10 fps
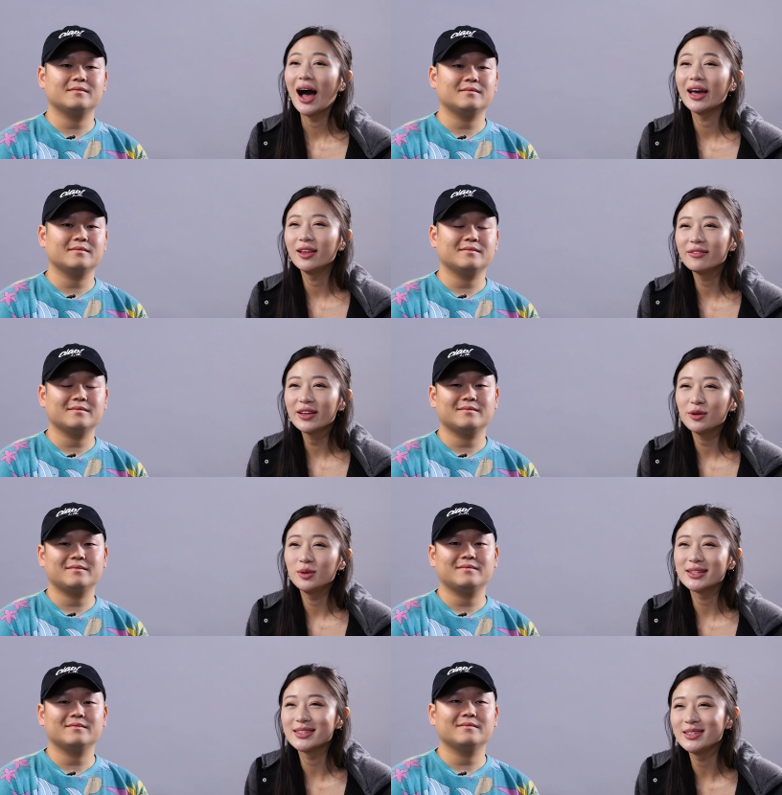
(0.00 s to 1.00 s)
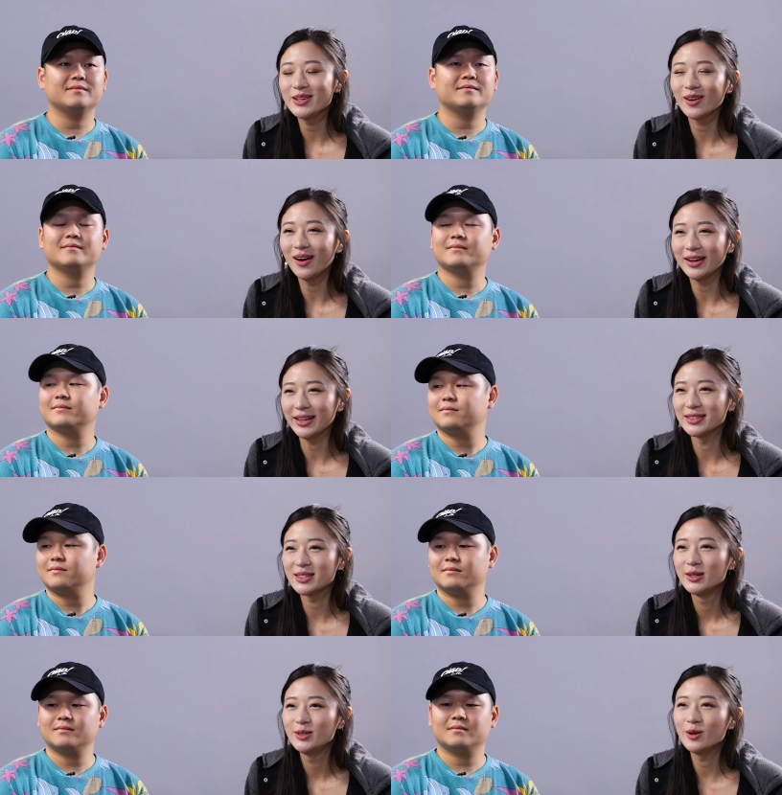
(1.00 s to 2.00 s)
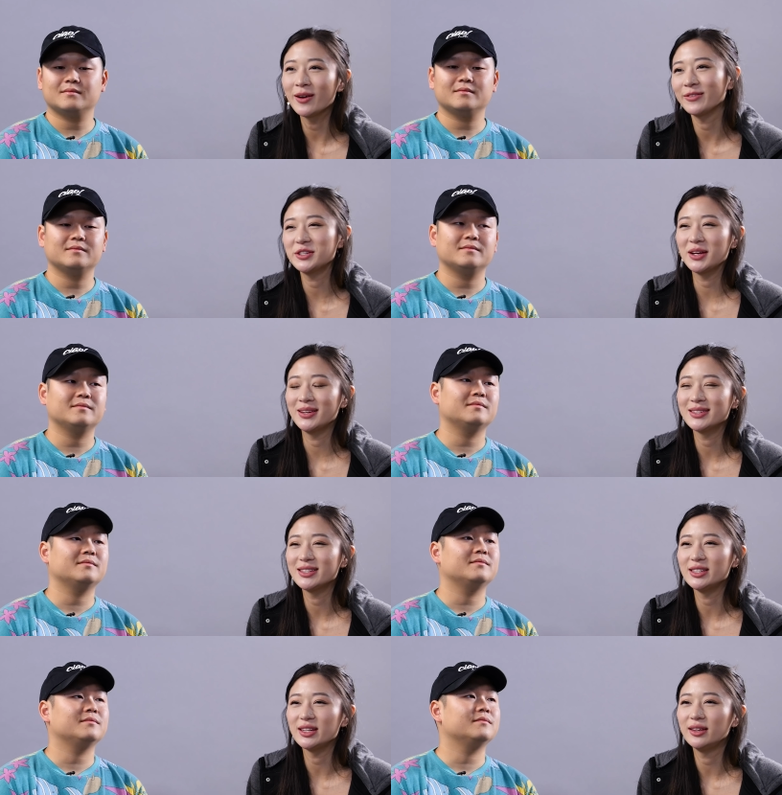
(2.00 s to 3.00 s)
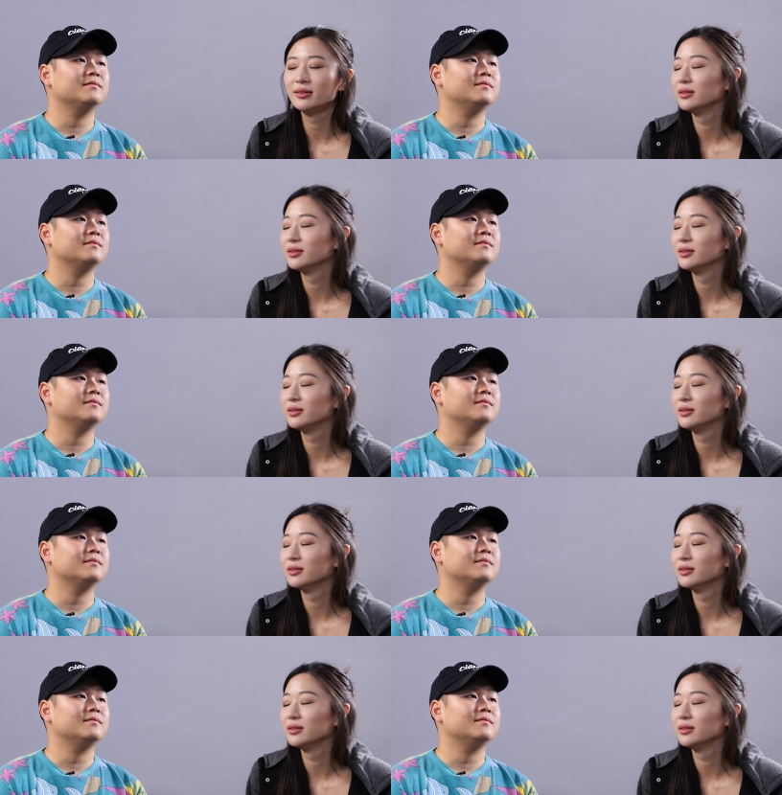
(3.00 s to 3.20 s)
Speaker 1: I love that you listen to your audience. Don't ever change, Steezy.